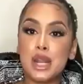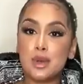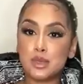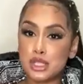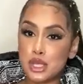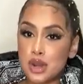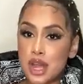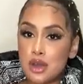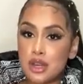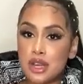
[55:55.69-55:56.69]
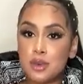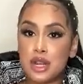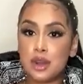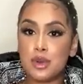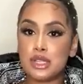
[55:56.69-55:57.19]
But it was sold out, and then when
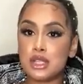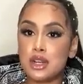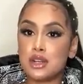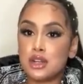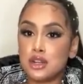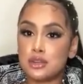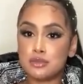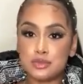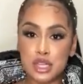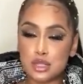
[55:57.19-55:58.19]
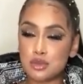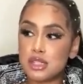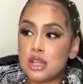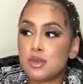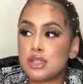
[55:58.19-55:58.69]
they restocked, girl, as soon
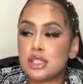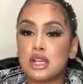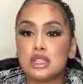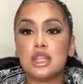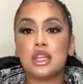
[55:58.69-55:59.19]
as they restocked,